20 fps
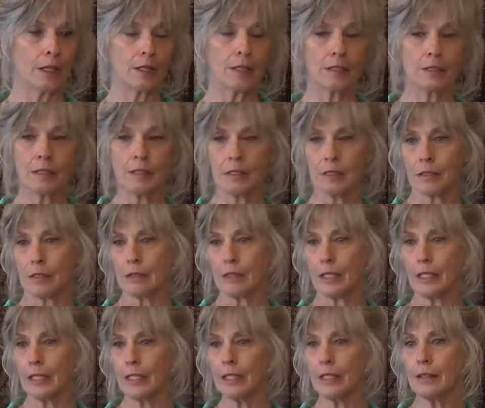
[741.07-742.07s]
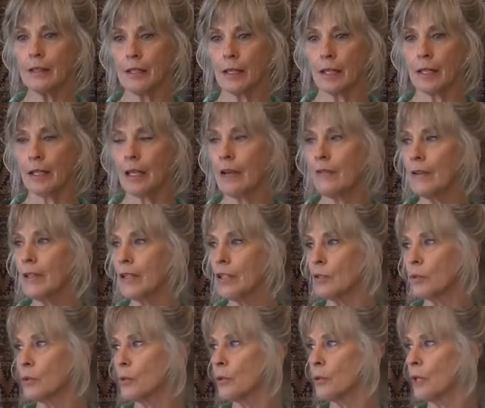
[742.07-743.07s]
Because it's like anything. Everything's
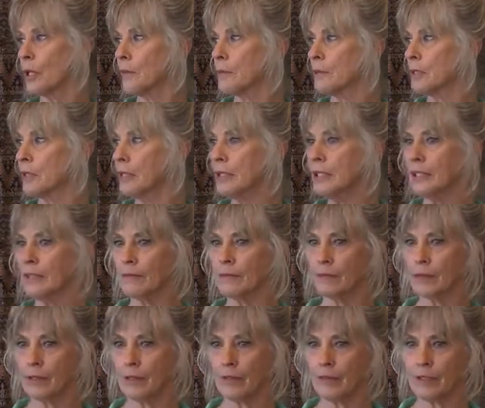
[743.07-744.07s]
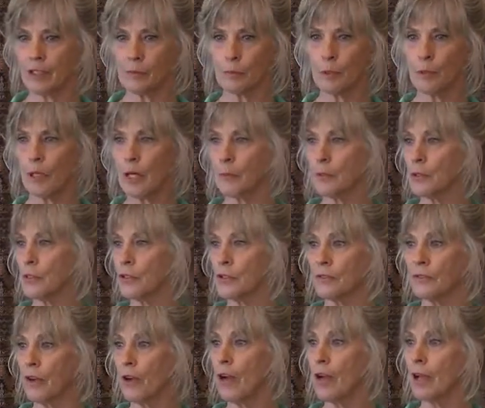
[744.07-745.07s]
programmed to live. Everything's programmed to
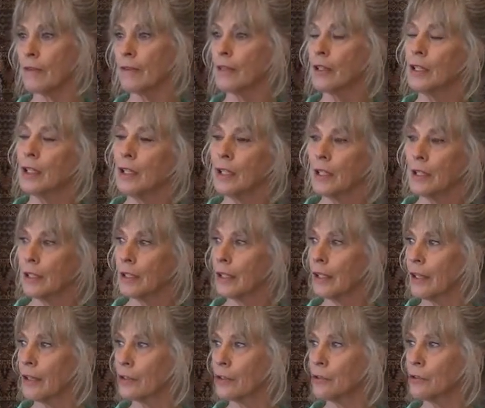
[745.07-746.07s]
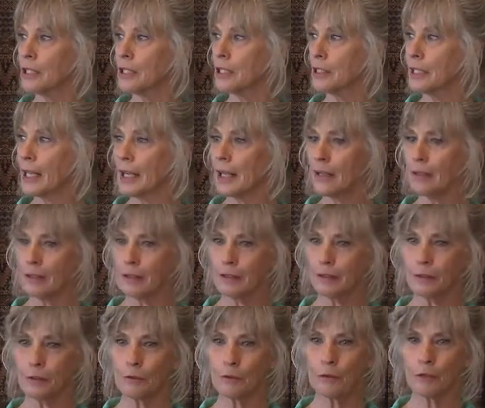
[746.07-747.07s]
survive. You cut trees down and
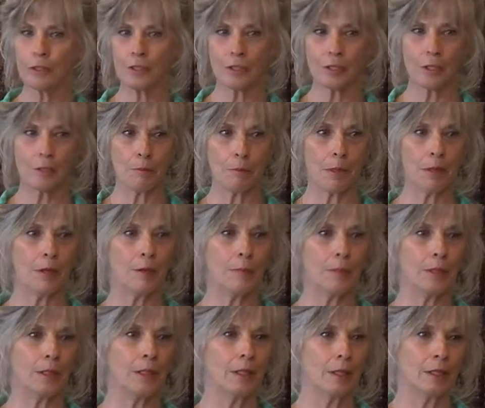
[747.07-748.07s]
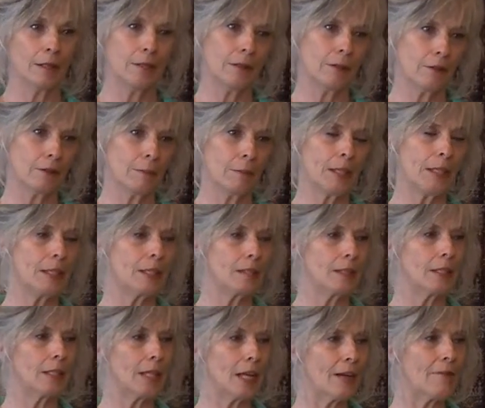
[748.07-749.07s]
little roots come up. You know what I mean? It's
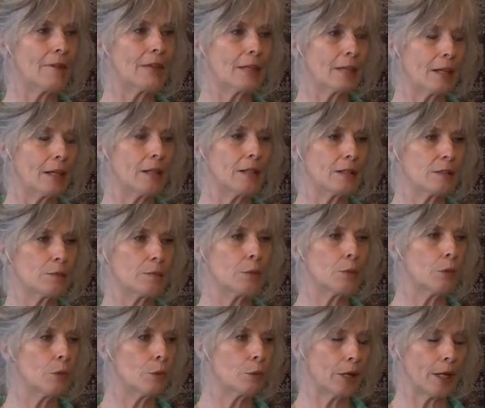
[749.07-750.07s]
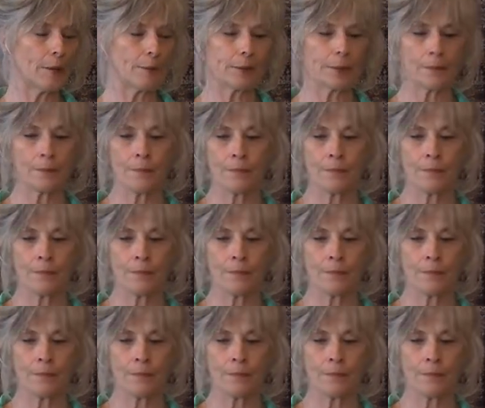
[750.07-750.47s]
like everything is programmed.